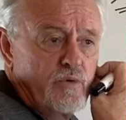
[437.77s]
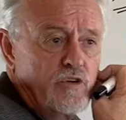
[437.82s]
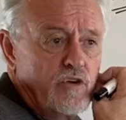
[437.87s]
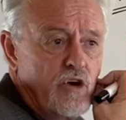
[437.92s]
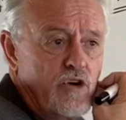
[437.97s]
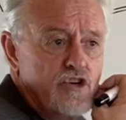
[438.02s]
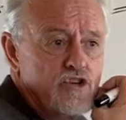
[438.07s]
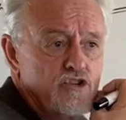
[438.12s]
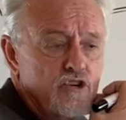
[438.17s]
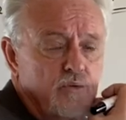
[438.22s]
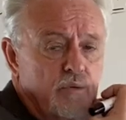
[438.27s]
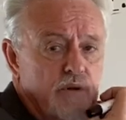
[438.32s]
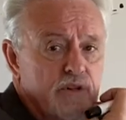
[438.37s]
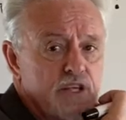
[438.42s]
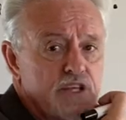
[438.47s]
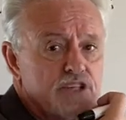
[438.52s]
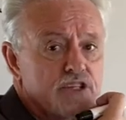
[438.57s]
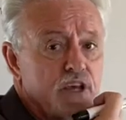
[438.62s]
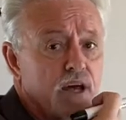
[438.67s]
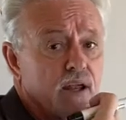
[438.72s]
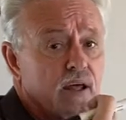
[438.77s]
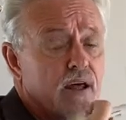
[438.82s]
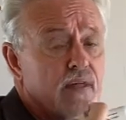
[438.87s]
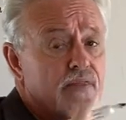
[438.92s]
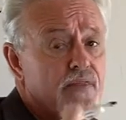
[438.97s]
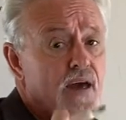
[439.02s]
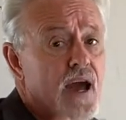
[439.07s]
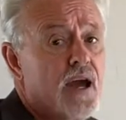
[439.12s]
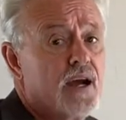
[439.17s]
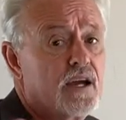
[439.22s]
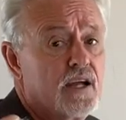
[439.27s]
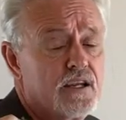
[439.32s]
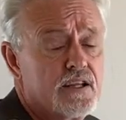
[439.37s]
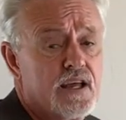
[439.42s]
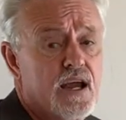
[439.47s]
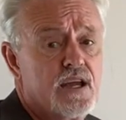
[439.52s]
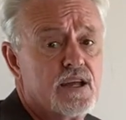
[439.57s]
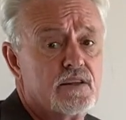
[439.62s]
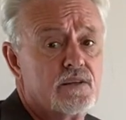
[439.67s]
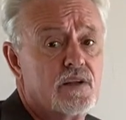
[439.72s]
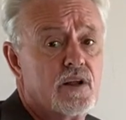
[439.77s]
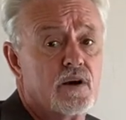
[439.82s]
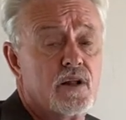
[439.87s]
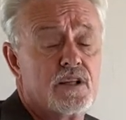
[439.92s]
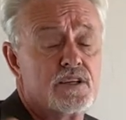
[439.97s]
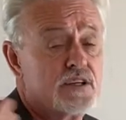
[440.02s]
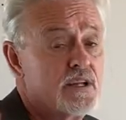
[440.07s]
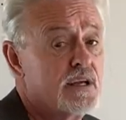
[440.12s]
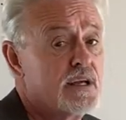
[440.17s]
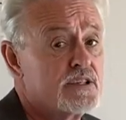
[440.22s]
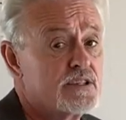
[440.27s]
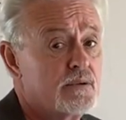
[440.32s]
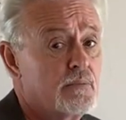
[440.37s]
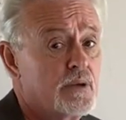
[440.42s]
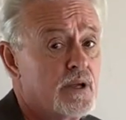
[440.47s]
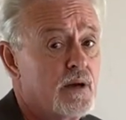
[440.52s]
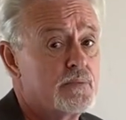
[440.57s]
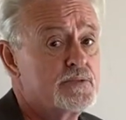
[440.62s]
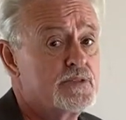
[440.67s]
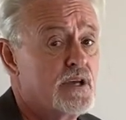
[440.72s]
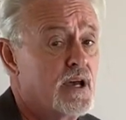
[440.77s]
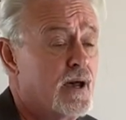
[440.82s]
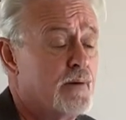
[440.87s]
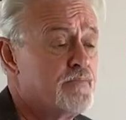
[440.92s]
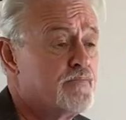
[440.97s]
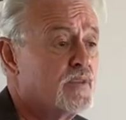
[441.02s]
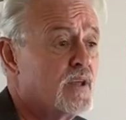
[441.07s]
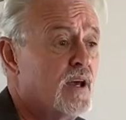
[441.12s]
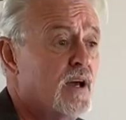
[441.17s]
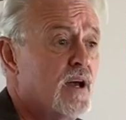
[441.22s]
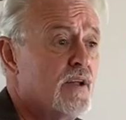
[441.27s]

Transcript: not sure what they're selling, and that can get, you know, that's gonna get somebody upset.